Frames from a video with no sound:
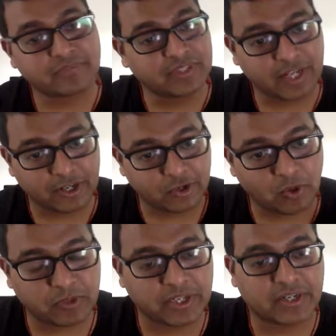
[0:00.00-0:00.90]
They're
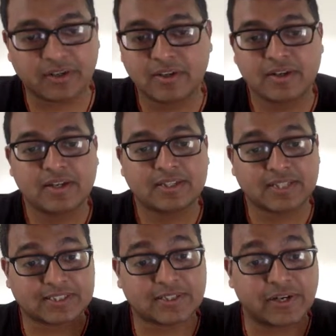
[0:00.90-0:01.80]
adopting it.
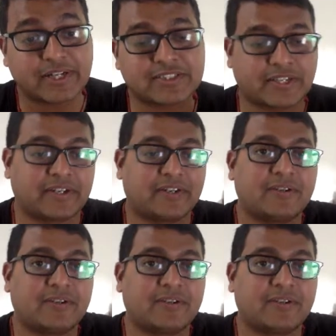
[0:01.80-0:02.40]
That's a great sign.